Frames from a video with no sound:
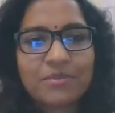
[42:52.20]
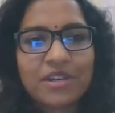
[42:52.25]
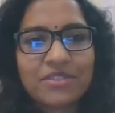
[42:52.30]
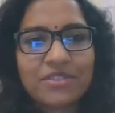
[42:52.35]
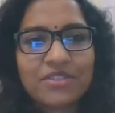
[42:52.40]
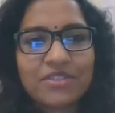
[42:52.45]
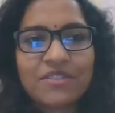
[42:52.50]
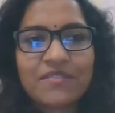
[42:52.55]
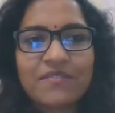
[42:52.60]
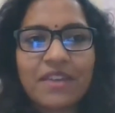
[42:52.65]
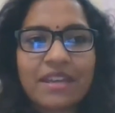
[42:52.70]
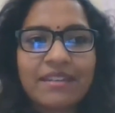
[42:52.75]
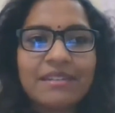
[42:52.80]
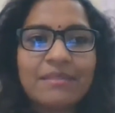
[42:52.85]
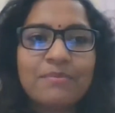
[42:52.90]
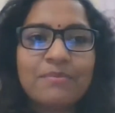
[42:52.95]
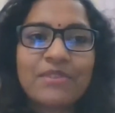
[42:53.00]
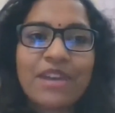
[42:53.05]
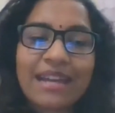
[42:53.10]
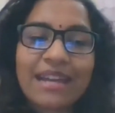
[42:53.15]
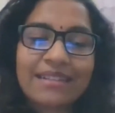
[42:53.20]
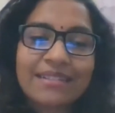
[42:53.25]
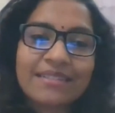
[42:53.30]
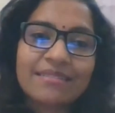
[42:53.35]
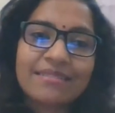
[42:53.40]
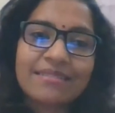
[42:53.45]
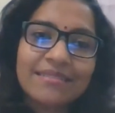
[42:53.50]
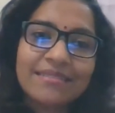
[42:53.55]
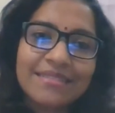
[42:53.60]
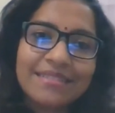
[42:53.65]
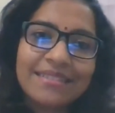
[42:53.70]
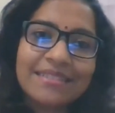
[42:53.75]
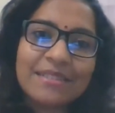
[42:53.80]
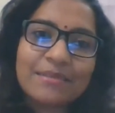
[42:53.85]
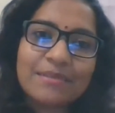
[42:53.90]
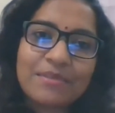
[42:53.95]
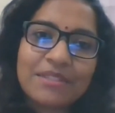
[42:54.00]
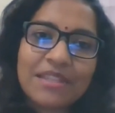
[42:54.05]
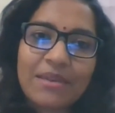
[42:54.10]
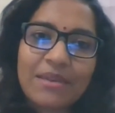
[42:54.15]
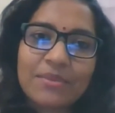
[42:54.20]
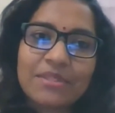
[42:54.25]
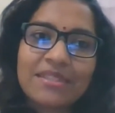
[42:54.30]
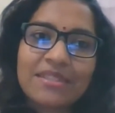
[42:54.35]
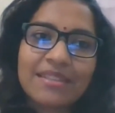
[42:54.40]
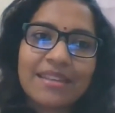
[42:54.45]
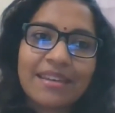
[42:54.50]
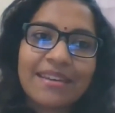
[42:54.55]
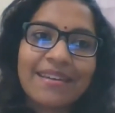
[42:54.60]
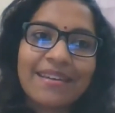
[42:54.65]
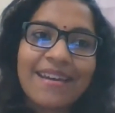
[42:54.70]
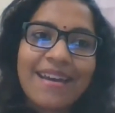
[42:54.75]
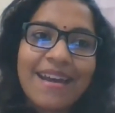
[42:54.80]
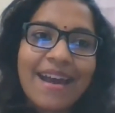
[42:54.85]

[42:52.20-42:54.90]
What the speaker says: Prachi. Very practical tips, I would say.